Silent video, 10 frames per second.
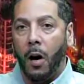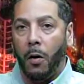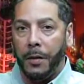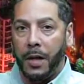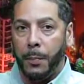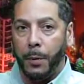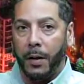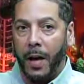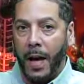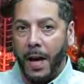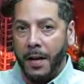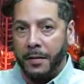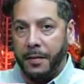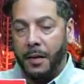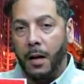On the ebook, it
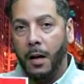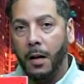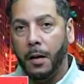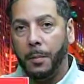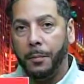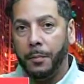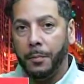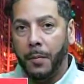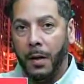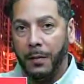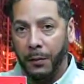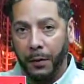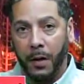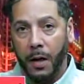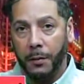has a
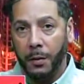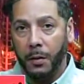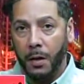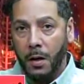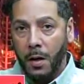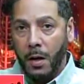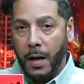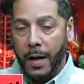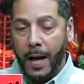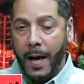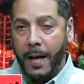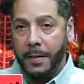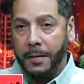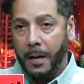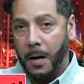different cover. It has